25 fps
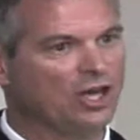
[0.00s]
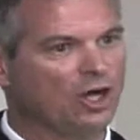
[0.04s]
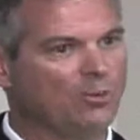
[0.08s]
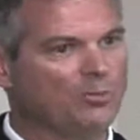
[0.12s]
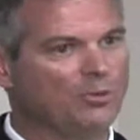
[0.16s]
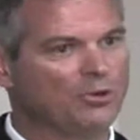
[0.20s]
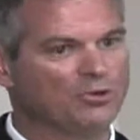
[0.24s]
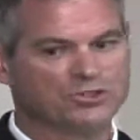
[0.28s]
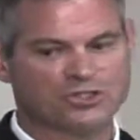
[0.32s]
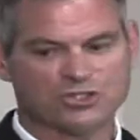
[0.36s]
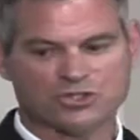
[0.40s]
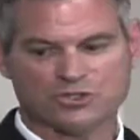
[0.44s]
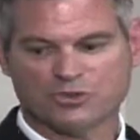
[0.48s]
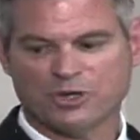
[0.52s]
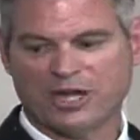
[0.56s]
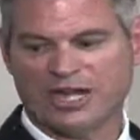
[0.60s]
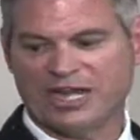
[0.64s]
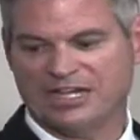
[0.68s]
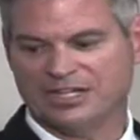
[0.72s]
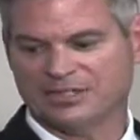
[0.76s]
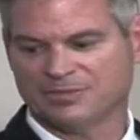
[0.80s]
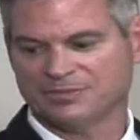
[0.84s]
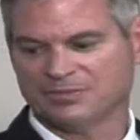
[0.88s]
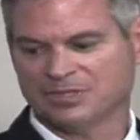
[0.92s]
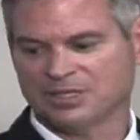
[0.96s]
elbow
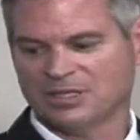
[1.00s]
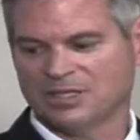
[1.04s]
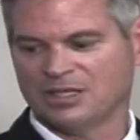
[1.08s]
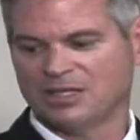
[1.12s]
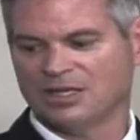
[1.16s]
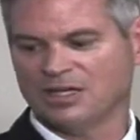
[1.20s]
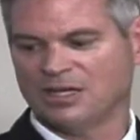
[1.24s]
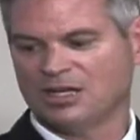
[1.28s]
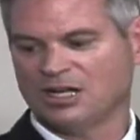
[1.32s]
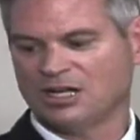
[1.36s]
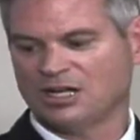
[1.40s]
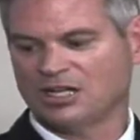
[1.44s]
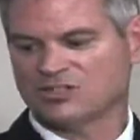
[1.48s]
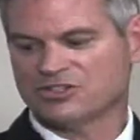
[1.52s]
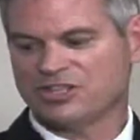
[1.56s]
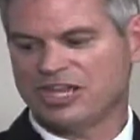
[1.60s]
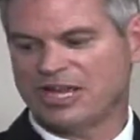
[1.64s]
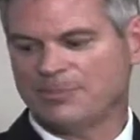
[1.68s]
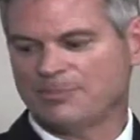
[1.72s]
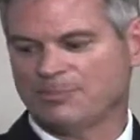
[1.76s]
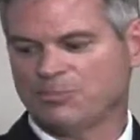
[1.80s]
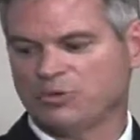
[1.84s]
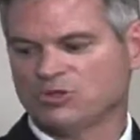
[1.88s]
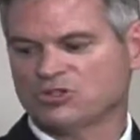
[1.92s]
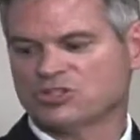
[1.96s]
straight because uh,
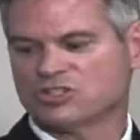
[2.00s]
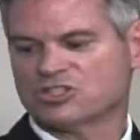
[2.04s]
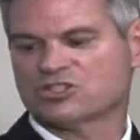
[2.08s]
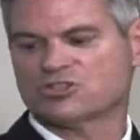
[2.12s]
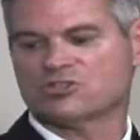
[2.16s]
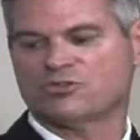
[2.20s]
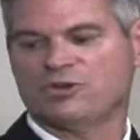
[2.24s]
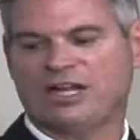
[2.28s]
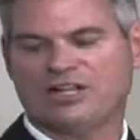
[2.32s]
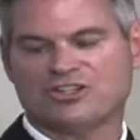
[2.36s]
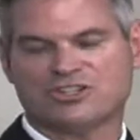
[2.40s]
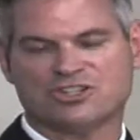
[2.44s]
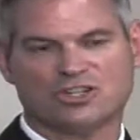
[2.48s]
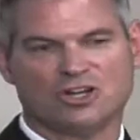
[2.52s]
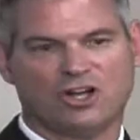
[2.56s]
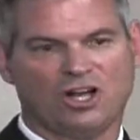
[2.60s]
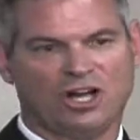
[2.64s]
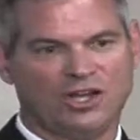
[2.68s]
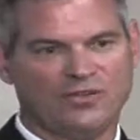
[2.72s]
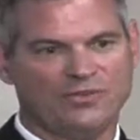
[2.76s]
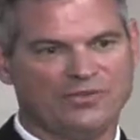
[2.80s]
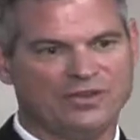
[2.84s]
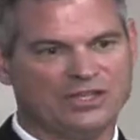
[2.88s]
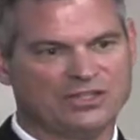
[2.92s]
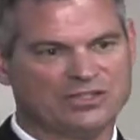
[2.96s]
that puts stretch
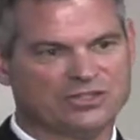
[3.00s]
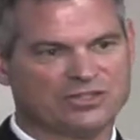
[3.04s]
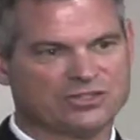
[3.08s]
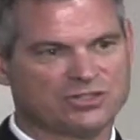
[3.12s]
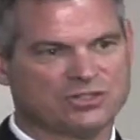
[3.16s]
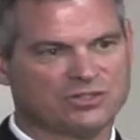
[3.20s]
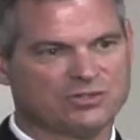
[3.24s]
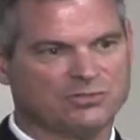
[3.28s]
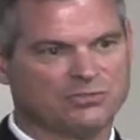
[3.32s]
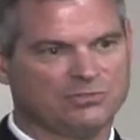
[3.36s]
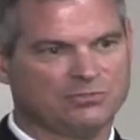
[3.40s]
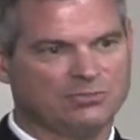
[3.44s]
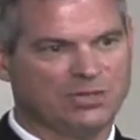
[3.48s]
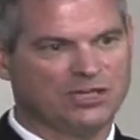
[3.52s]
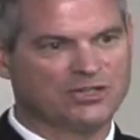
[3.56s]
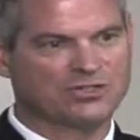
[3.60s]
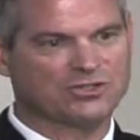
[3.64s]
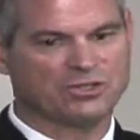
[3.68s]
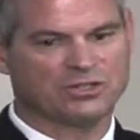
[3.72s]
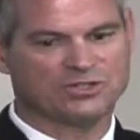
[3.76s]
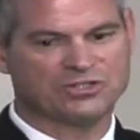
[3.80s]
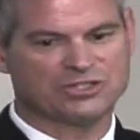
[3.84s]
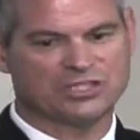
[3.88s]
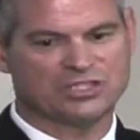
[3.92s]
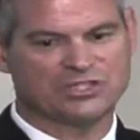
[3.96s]
on this
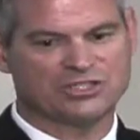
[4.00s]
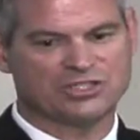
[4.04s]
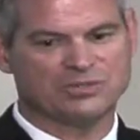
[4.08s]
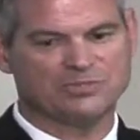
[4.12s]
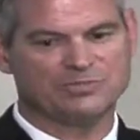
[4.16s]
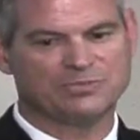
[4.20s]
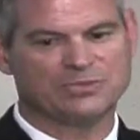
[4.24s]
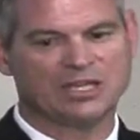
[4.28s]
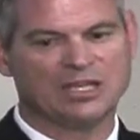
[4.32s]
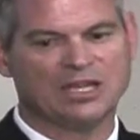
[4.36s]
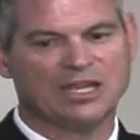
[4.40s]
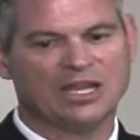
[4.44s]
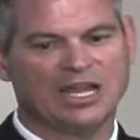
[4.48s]
muscle system.